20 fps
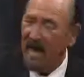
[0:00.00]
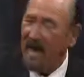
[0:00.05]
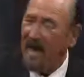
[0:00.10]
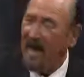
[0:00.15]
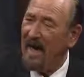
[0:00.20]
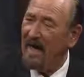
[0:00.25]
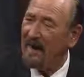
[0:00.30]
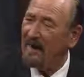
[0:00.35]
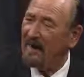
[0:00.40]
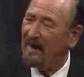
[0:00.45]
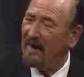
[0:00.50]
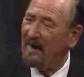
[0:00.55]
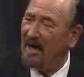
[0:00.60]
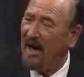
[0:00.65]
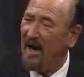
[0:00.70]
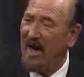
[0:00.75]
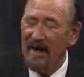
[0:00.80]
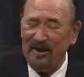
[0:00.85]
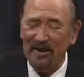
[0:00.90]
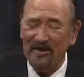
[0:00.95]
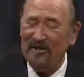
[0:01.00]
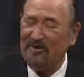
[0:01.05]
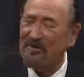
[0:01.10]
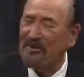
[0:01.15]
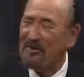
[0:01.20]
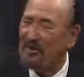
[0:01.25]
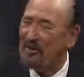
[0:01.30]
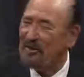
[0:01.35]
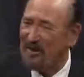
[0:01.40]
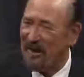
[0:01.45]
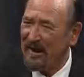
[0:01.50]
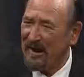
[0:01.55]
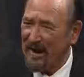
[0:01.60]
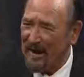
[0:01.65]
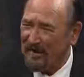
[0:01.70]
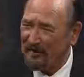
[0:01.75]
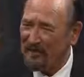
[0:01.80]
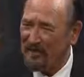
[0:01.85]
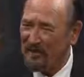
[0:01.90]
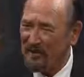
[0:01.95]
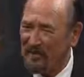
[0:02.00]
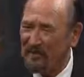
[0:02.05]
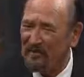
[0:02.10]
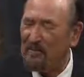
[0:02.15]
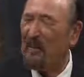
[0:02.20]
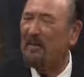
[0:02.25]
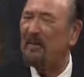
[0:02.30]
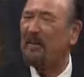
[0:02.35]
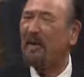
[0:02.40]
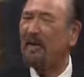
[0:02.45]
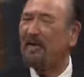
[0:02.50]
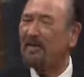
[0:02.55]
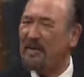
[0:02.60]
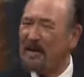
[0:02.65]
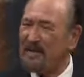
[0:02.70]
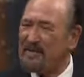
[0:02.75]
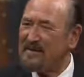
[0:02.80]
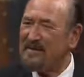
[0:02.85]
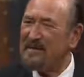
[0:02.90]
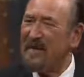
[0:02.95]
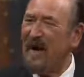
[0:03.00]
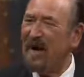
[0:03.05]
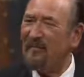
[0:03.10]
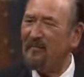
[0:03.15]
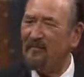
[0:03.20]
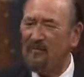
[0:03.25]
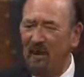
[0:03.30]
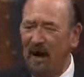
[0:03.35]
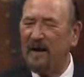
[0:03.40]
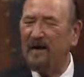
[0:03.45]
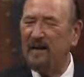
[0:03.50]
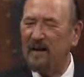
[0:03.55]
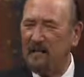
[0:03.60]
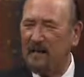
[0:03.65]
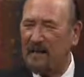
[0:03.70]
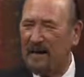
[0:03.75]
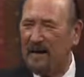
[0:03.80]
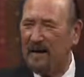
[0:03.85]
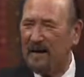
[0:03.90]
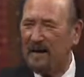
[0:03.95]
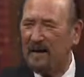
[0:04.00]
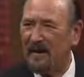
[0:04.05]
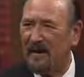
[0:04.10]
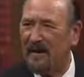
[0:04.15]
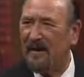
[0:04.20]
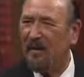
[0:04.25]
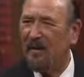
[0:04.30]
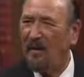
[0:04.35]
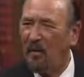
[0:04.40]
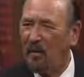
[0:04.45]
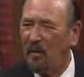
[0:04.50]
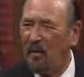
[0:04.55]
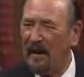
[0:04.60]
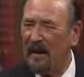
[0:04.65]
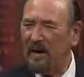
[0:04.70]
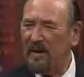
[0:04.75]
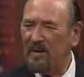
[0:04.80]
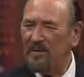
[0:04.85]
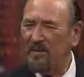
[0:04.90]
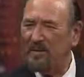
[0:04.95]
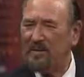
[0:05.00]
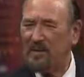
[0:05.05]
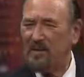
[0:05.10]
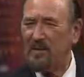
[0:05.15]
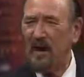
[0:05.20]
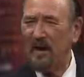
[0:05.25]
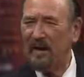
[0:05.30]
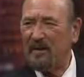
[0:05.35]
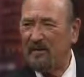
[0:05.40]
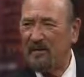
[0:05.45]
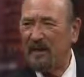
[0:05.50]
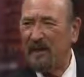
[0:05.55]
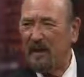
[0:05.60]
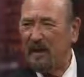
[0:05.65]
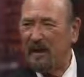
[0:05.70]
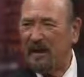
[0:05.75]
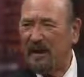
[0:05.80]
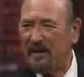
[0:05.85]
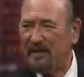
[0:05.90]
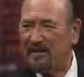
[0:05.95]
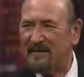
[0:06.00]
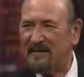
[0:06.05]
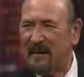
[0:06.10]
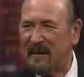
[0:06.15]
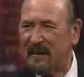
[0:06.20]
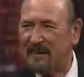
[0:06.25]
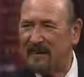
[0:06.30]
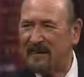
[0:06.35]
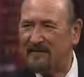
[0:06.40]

And you're touring everywhere at the moment. Let's start right at the beginning. When did you decide to become an entertainer?